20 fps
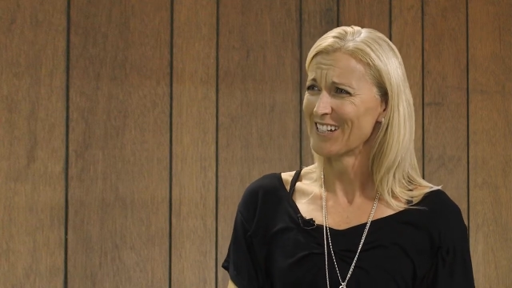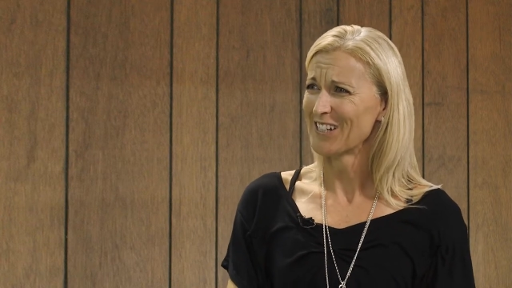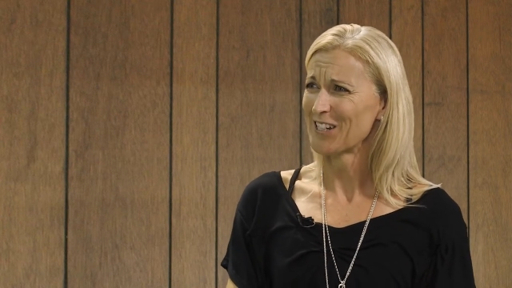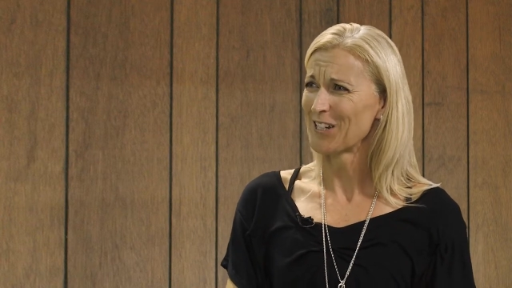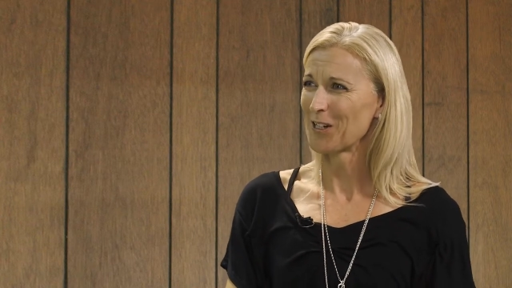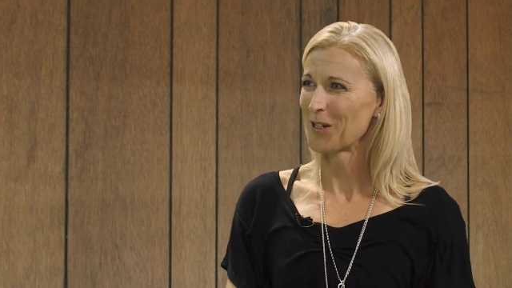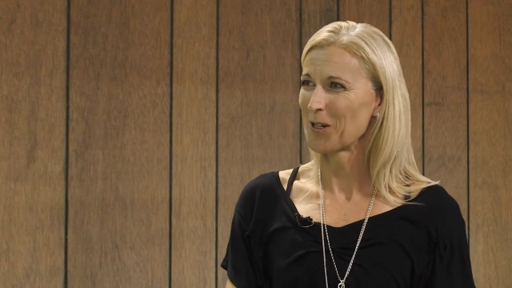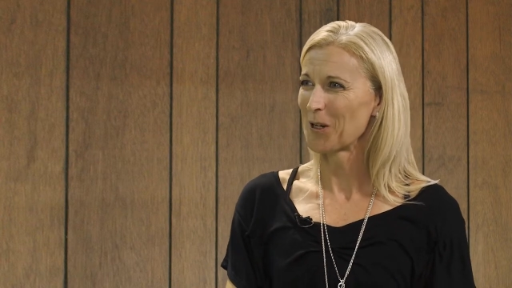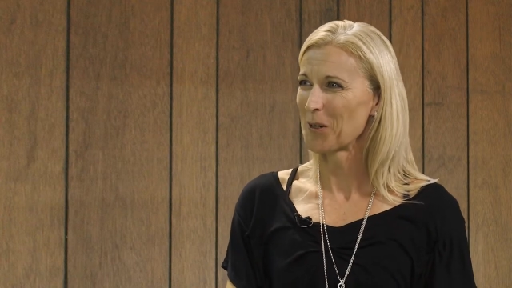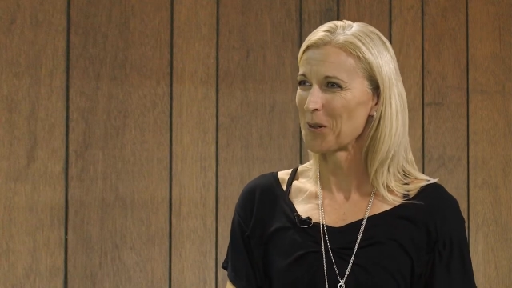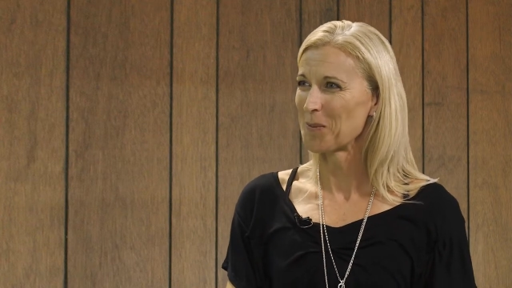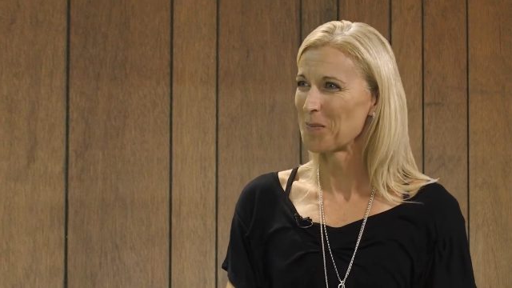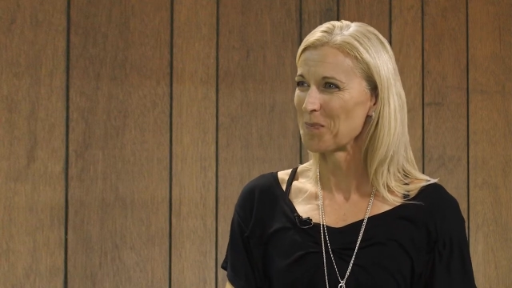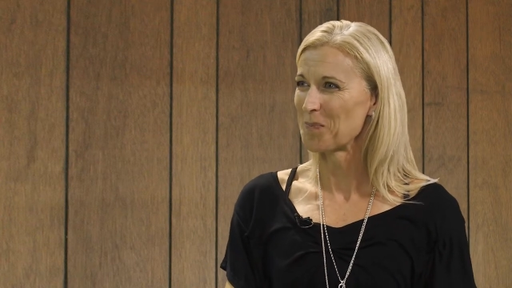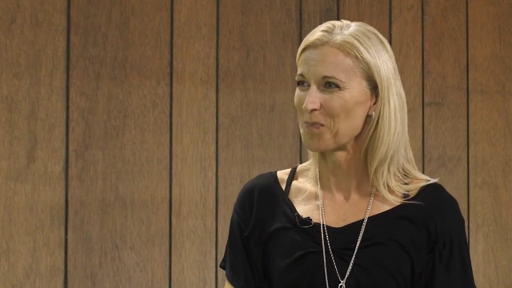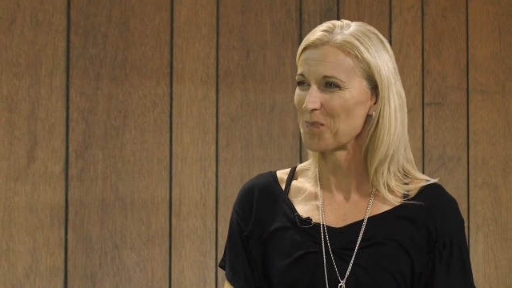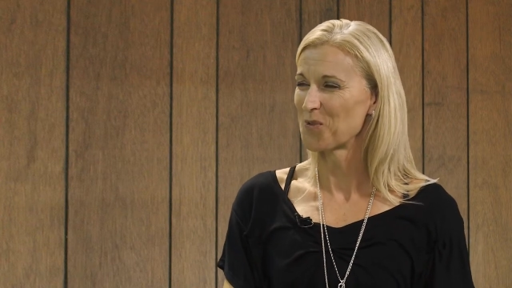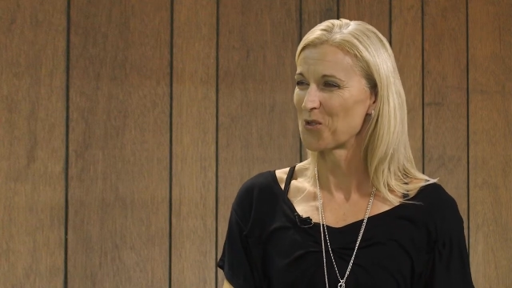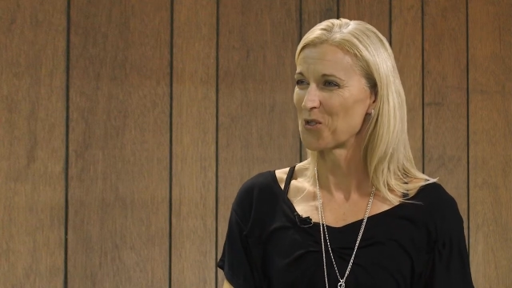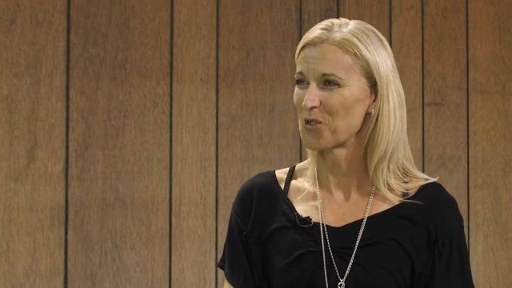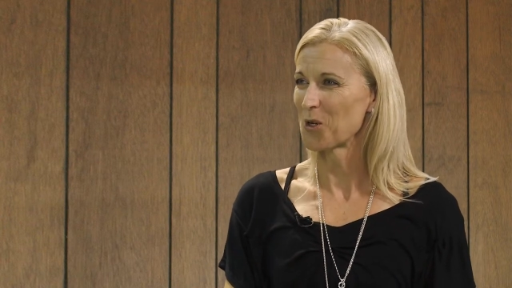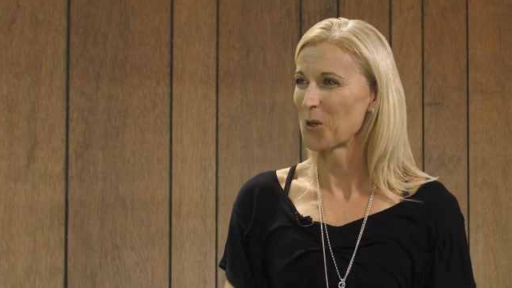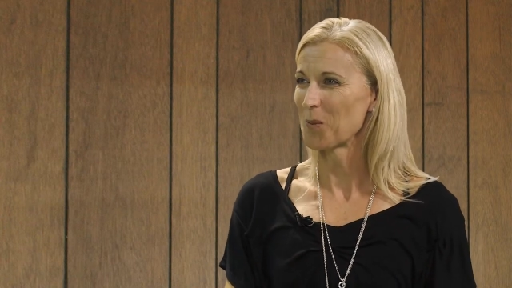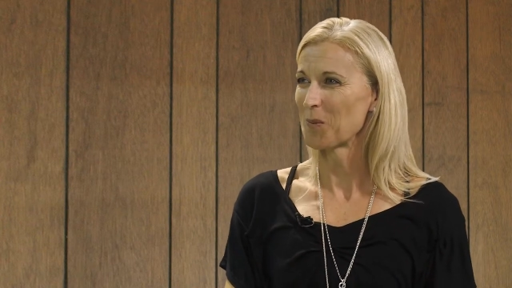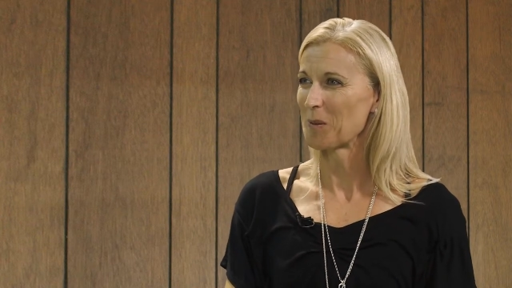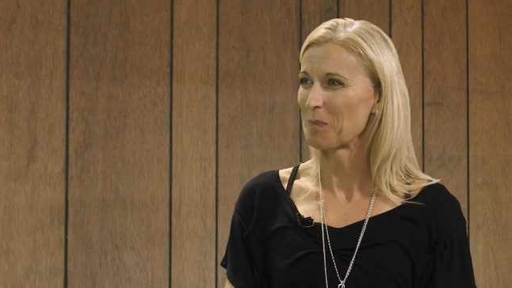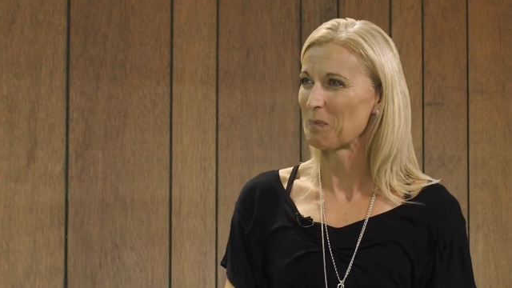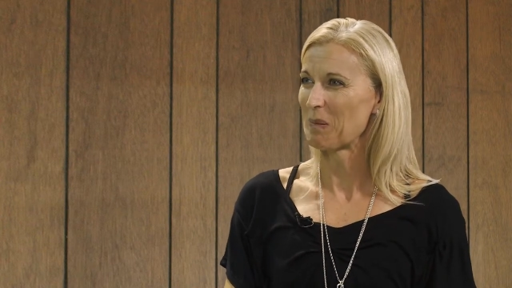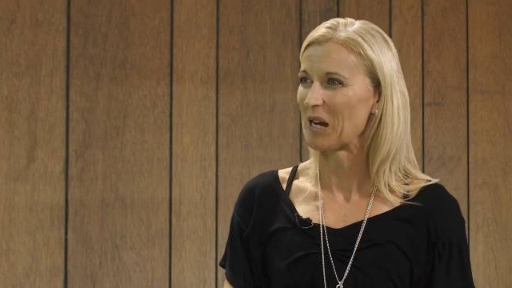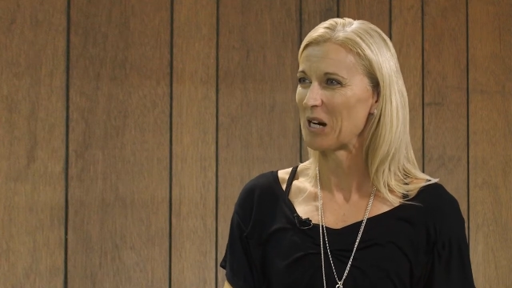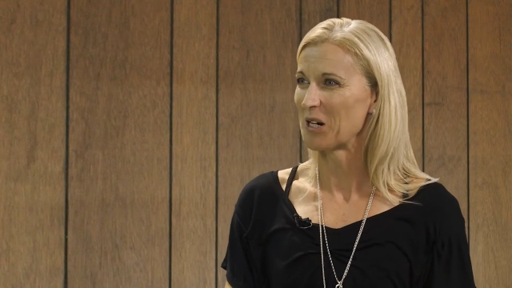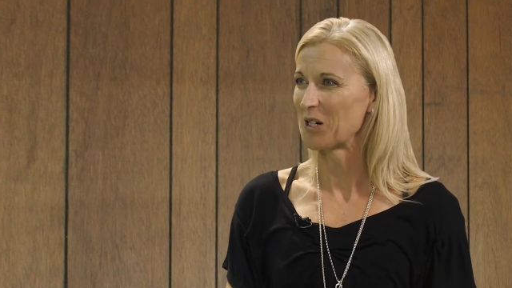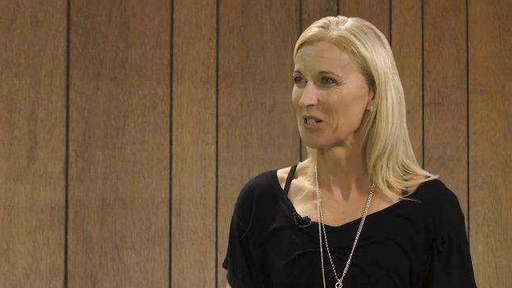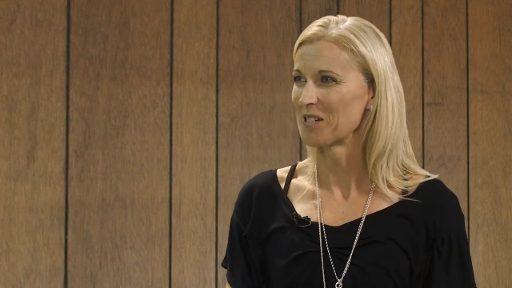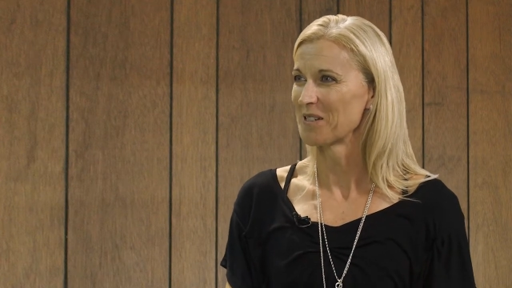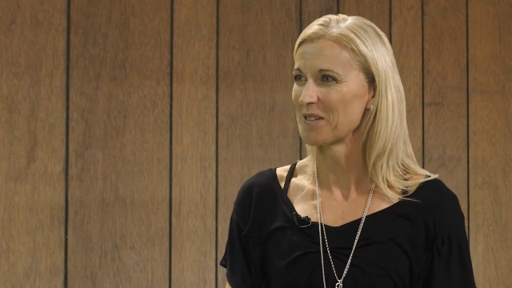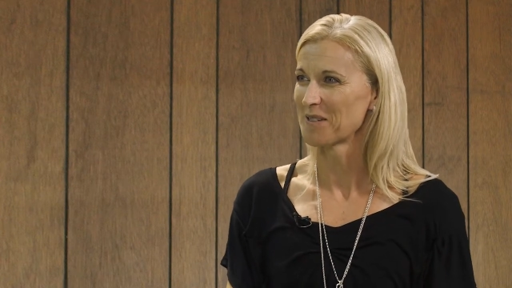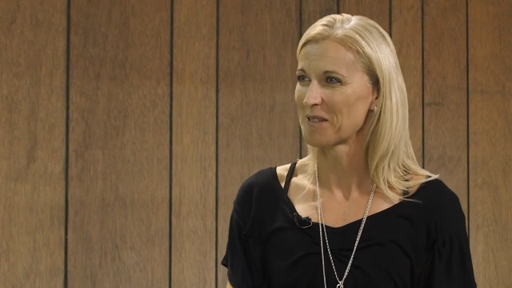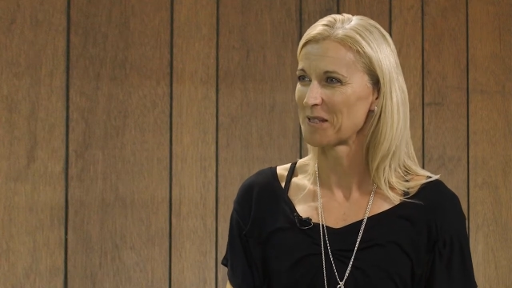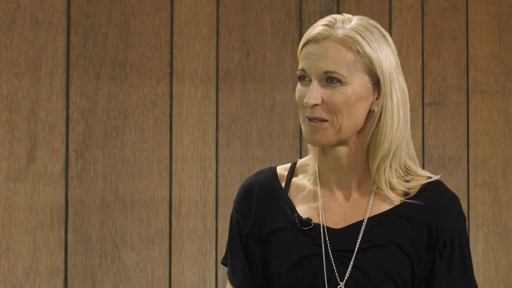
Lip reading: you know, German parents,